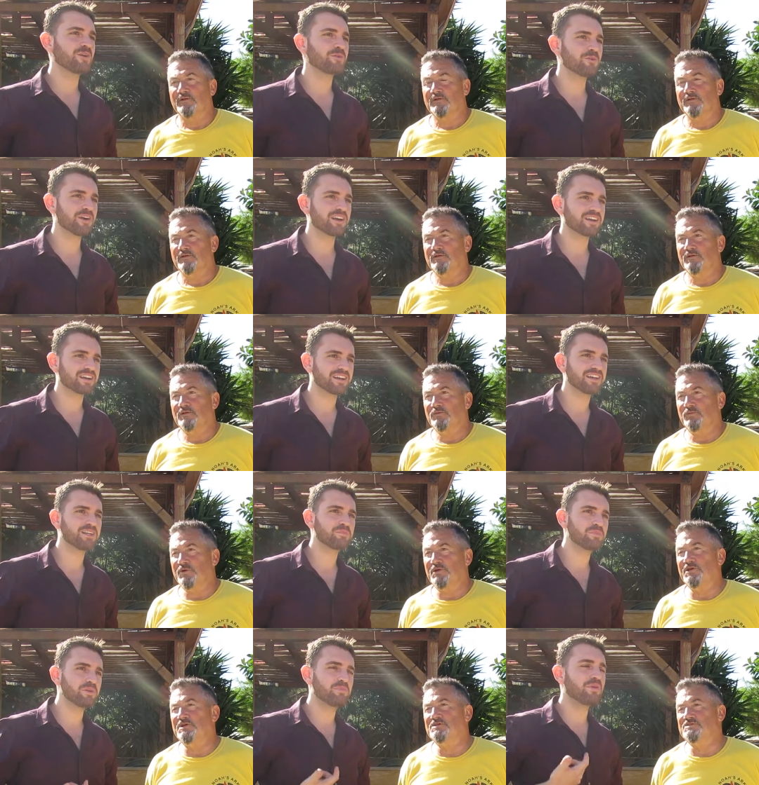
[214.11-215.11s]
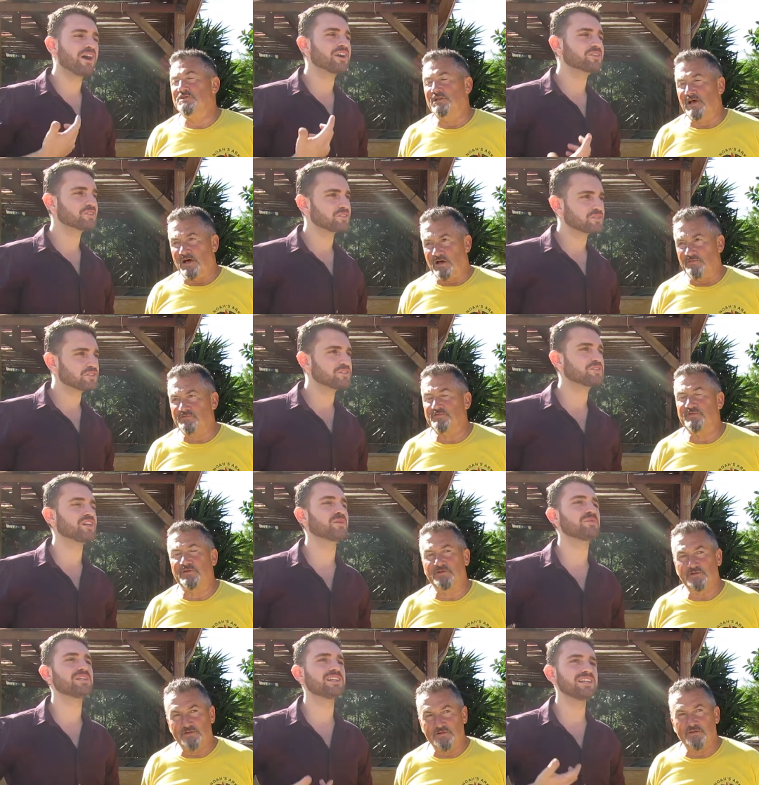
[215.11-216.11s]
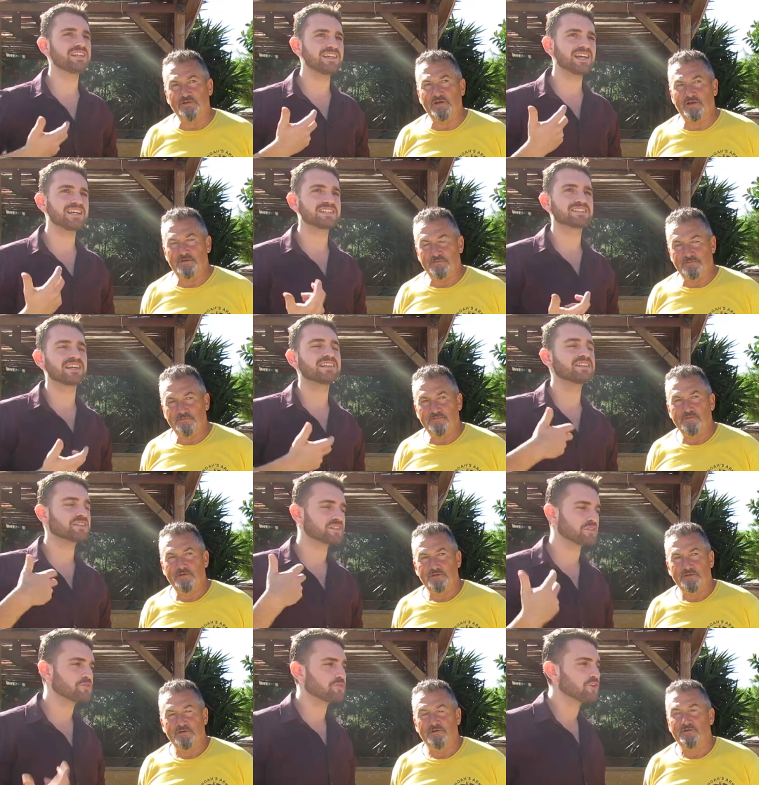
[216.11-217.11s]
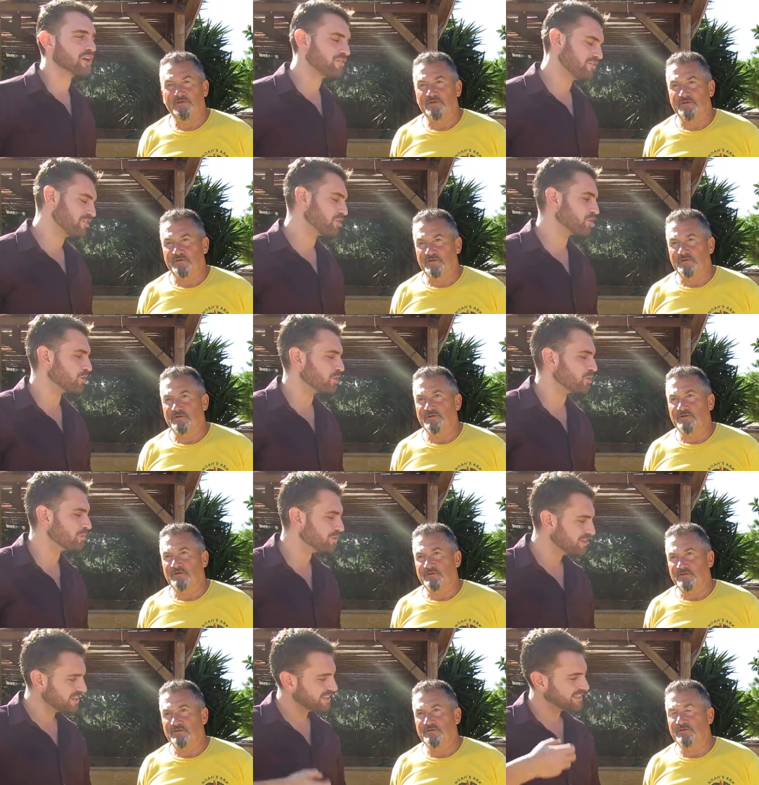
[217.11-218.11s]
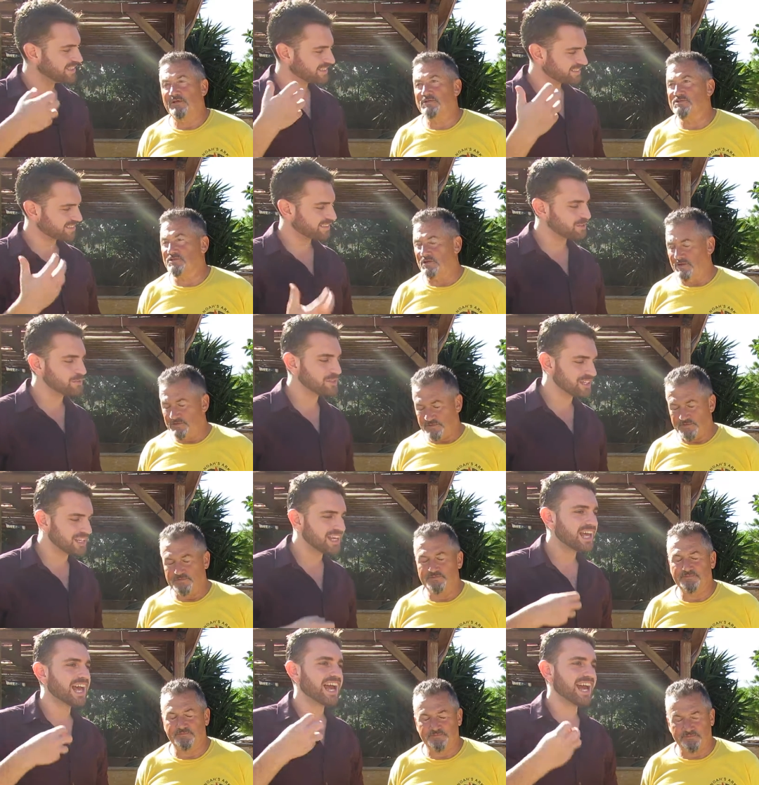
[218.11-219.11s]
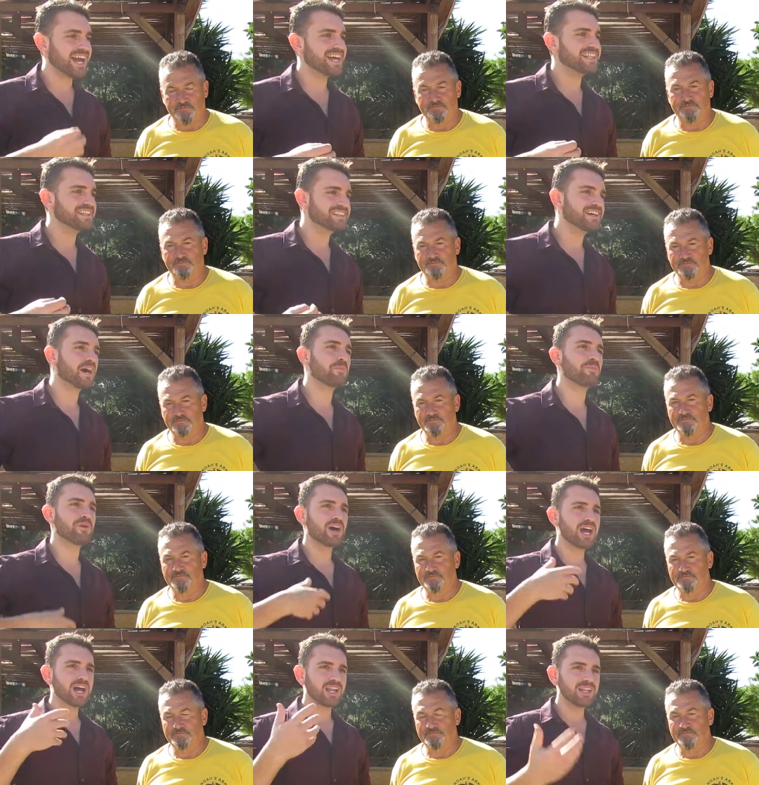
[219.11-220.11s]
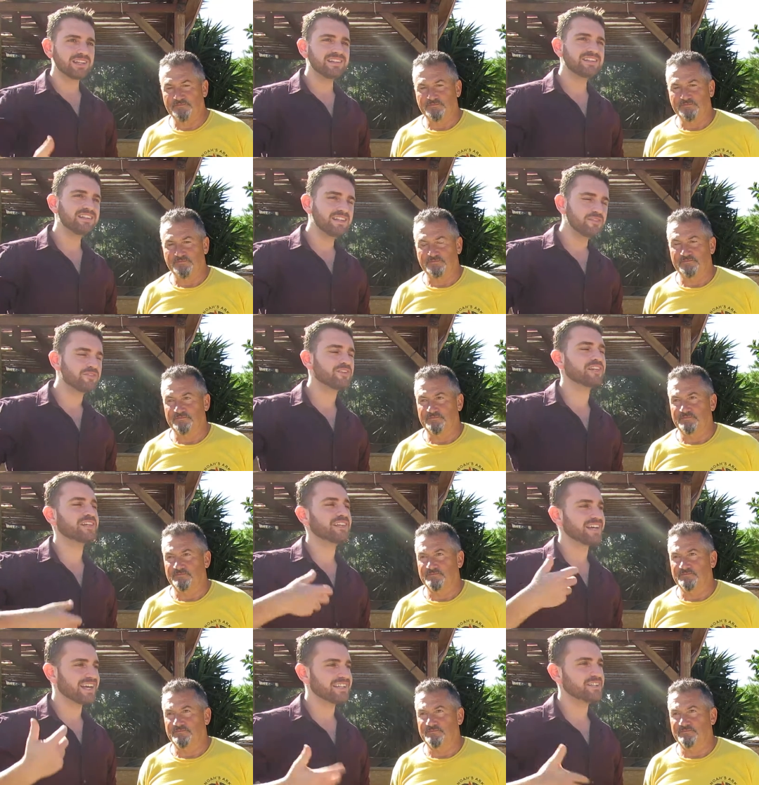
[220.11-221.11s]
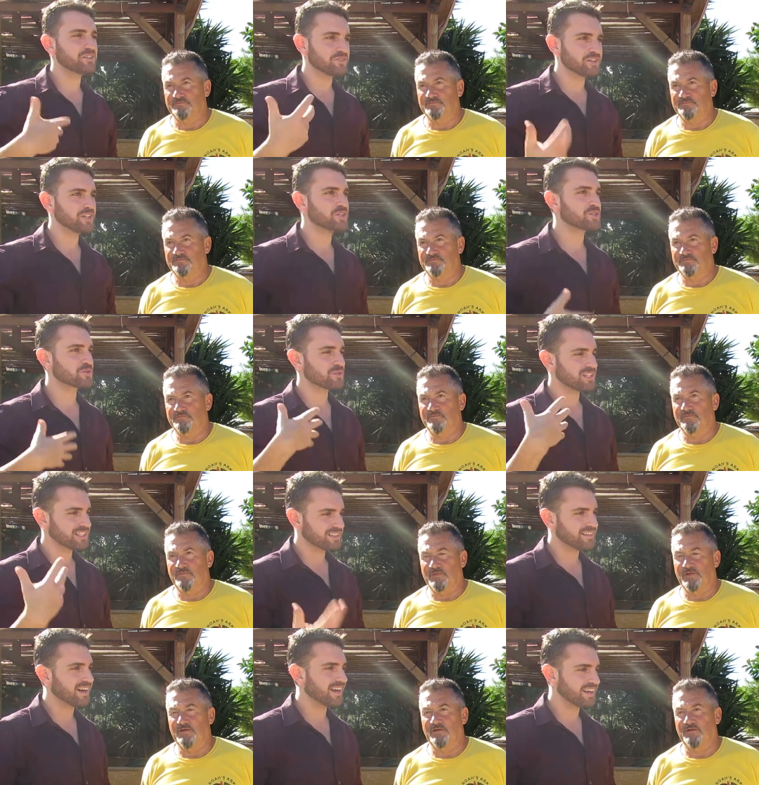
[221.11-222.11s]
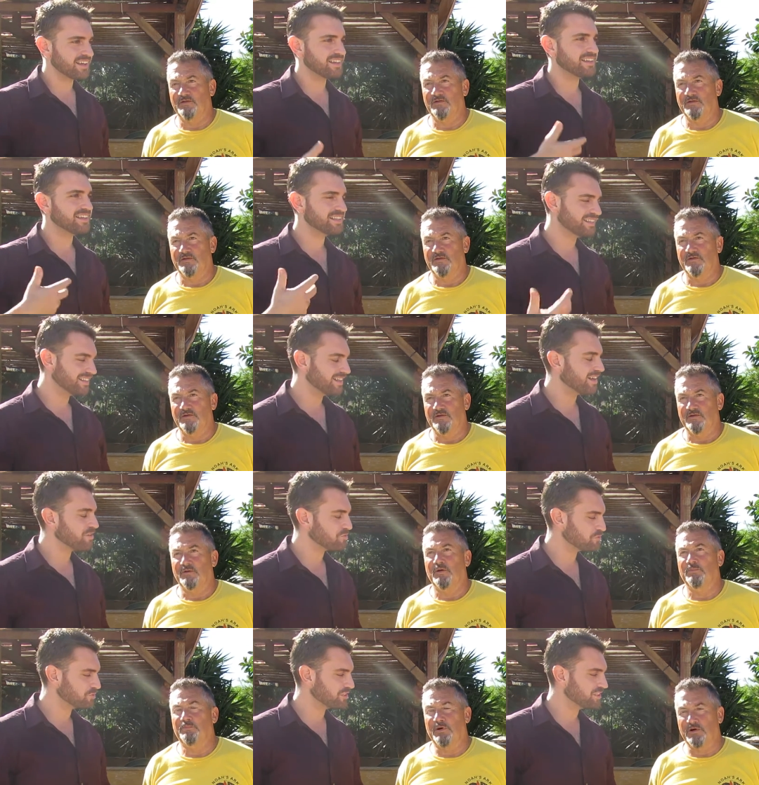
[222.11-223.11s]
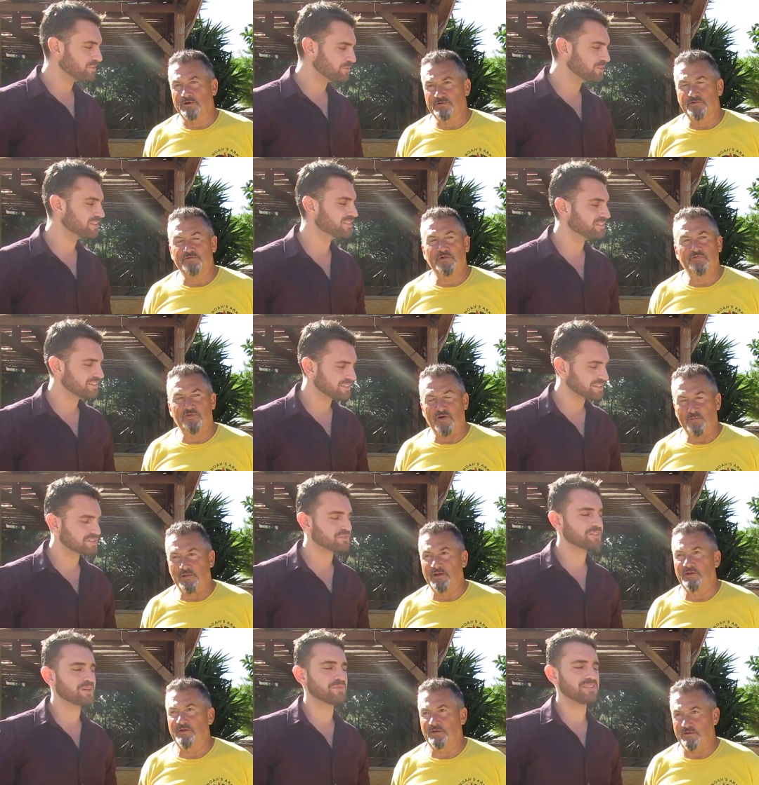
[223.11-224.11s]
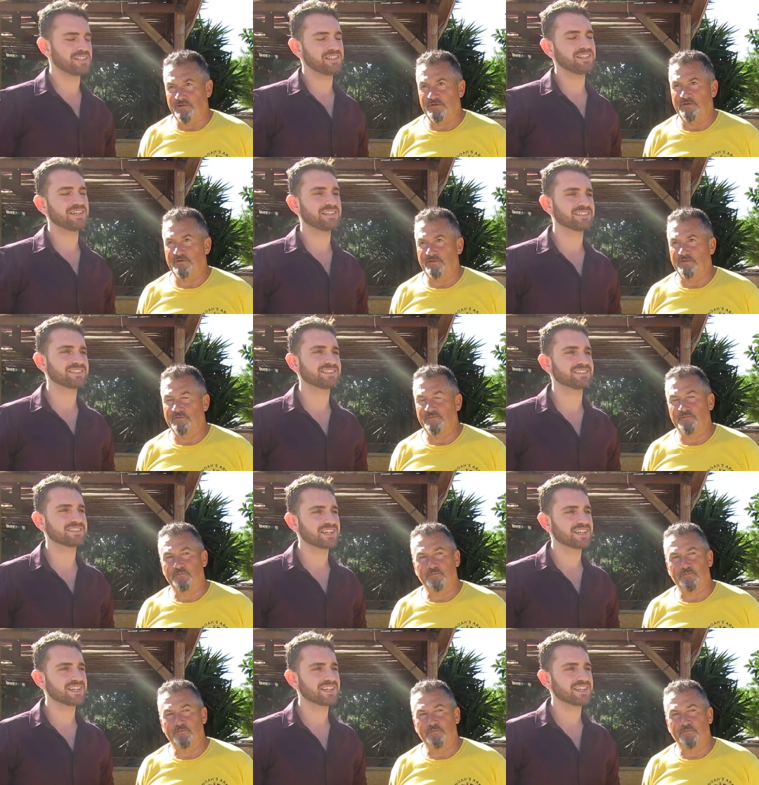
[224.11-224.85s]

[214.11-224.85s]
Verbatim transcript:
Speaker 1: where he's part of the family. Yes, and it's a forever home. That's right. He will end up living and eventually dying in love with his family. Yes.